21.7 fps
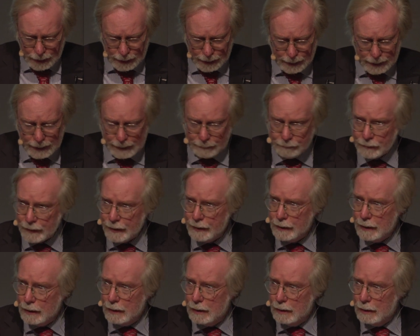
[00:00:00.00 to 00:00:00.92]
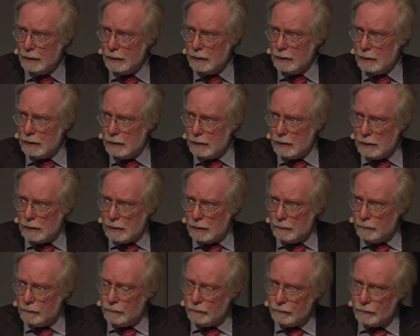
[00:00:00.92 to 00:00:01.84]
Um,
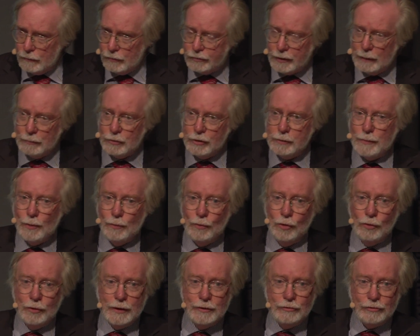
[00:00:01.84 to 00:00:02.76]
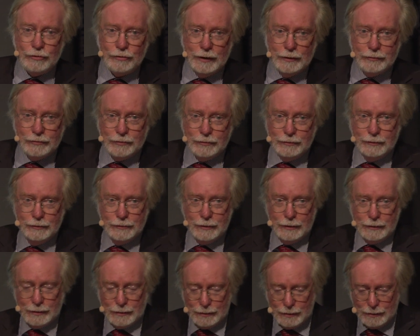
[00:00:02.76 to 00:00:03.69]
so I'm going to be more interested,
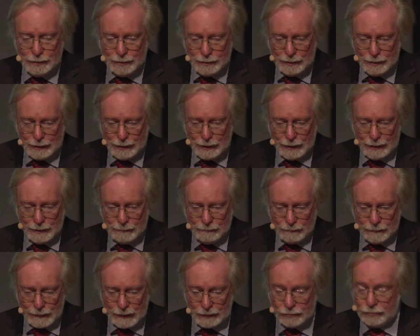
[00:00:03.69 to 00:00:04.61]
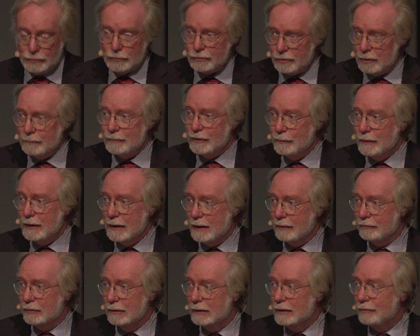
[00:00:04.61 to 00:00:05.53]
um, that's just something we
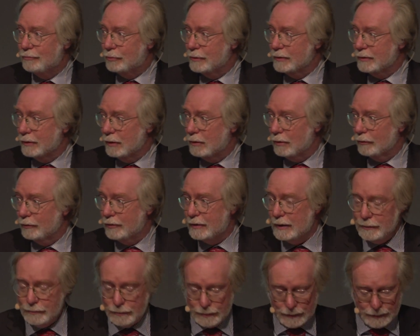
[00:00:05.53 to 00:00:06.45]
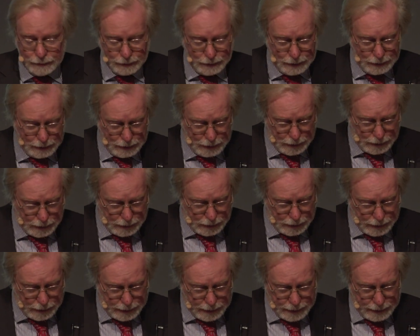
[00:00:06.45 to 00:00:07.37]
have to live with and contend with,
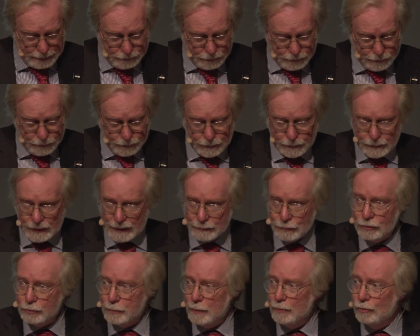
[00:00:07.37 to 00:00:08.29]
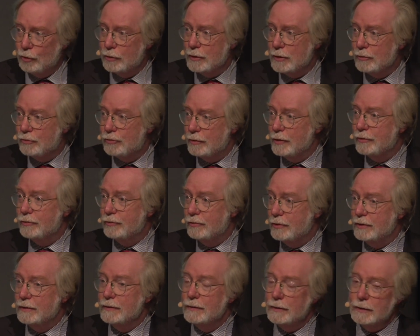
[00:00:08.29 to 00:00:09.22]
um, but I'm going to be more interested
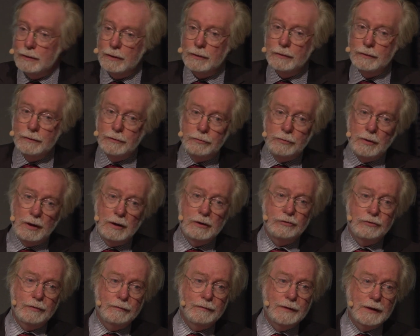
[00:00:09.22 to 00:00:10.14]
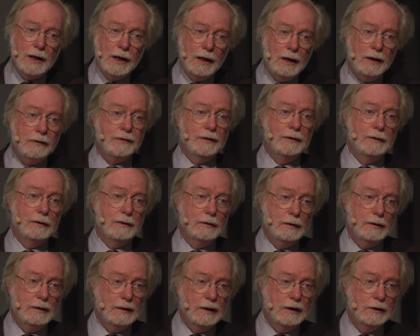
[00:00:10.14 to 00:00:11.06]
in the, the rise of the other
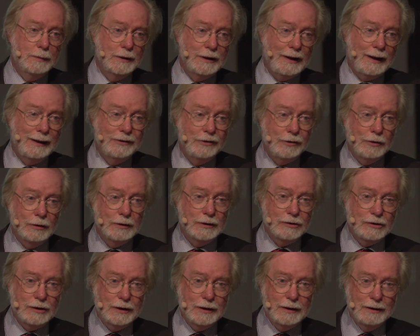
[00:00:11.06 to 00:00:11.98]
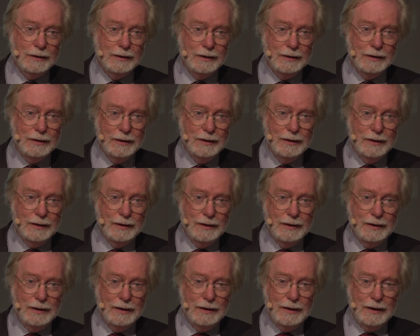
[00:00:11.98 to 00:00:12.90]
global ideology,
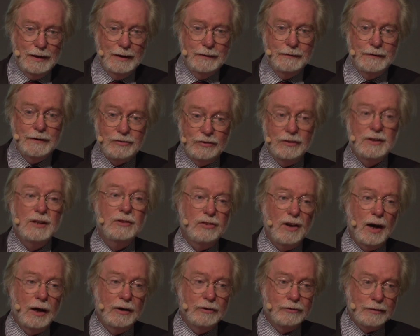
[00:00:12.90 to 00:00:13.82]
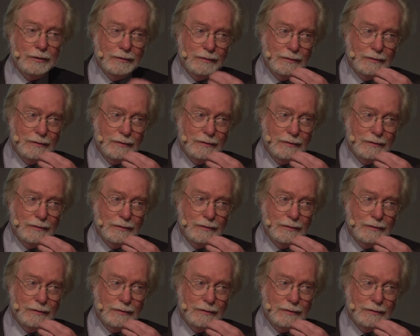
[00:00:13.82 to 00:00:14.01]
and this is ours,